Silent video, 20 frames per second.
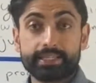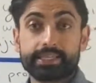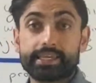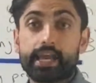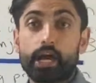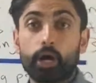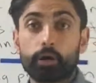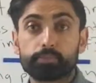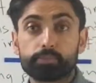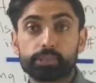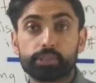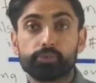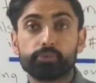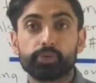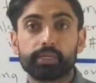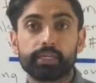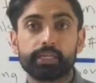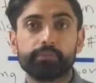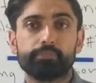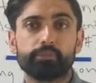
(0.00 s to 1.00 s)
It helps you
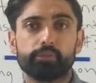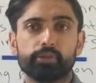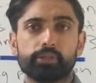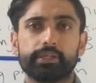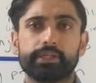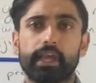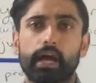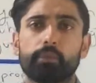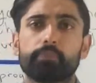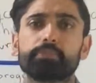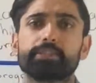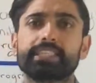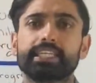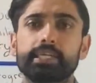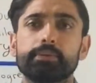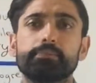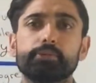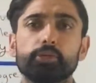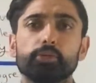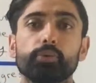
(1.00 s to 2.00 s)

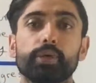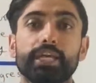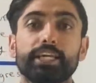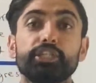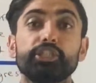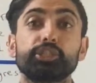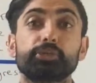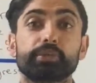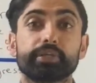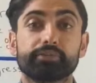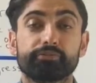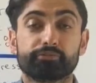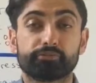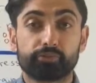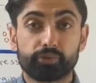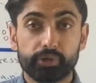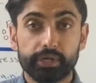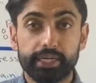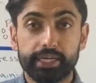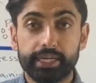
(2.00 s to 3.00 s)
keep you injury
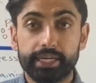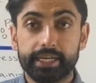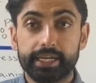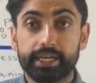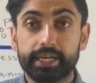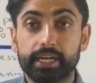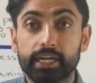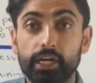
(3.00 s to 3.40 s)
free